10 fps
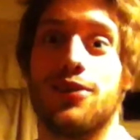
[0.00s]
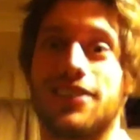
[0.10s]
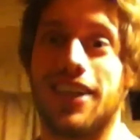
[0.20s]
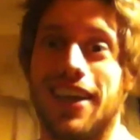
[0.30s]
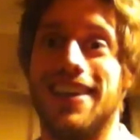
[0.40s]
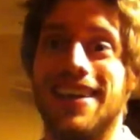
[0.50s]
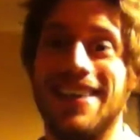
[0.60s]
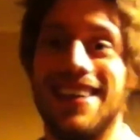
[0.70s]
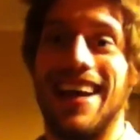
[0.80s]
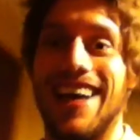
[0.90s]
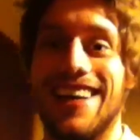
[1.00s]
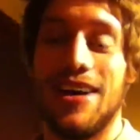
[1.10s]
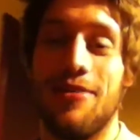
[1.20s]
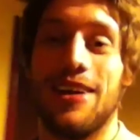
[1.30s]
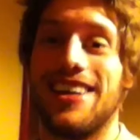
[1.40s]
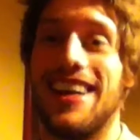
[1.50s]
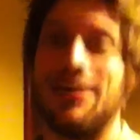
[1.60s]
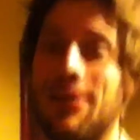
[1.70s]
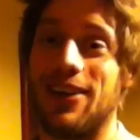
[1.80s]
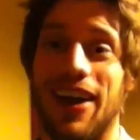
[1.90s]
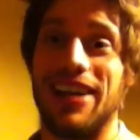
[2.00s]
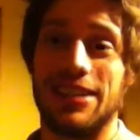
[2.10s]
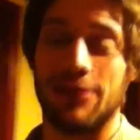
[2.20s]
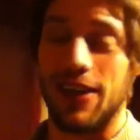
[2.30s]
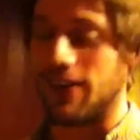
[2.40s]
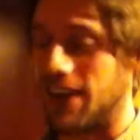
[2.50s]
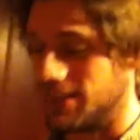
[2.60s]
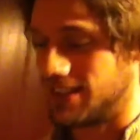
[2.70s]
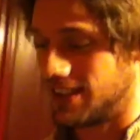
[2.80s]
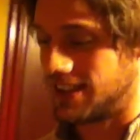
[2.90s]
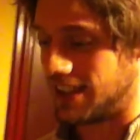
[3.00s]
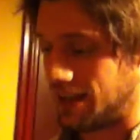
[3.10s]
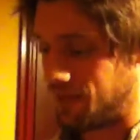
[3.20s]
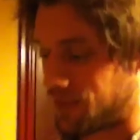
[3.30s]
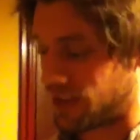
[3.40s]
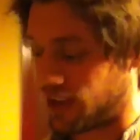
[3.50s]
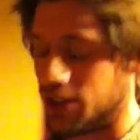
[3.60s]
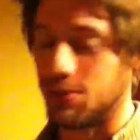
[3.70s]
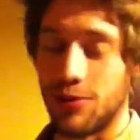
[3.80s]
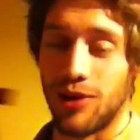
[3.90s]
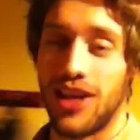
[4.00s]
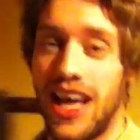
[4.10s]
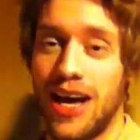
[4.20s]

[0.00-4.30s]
So yeah, it'll be great to be around loads of people like that.